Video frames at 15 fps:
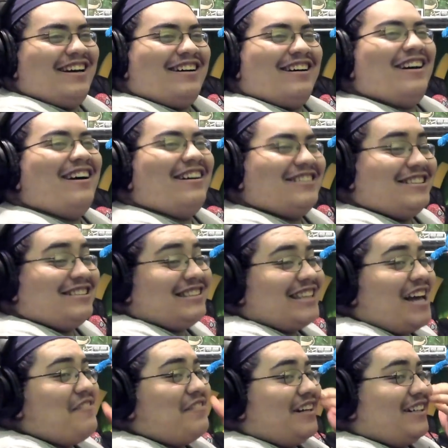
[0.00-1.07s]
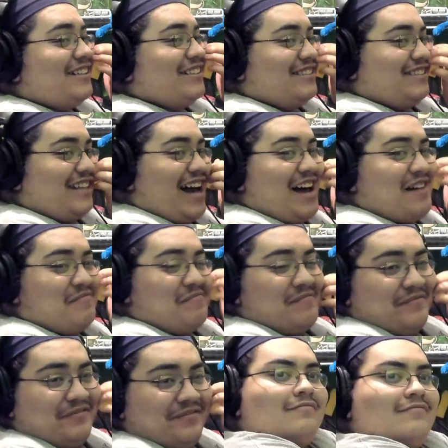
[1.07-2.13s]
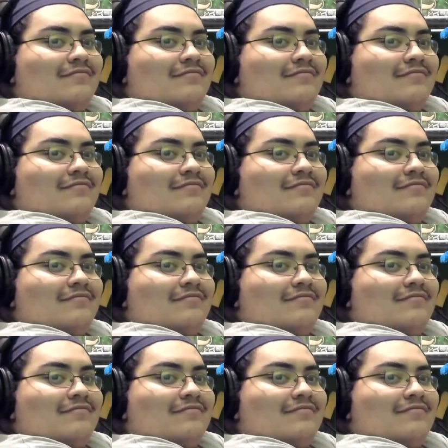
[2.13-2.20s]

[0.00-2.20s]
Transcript: Oh, she's having a good time.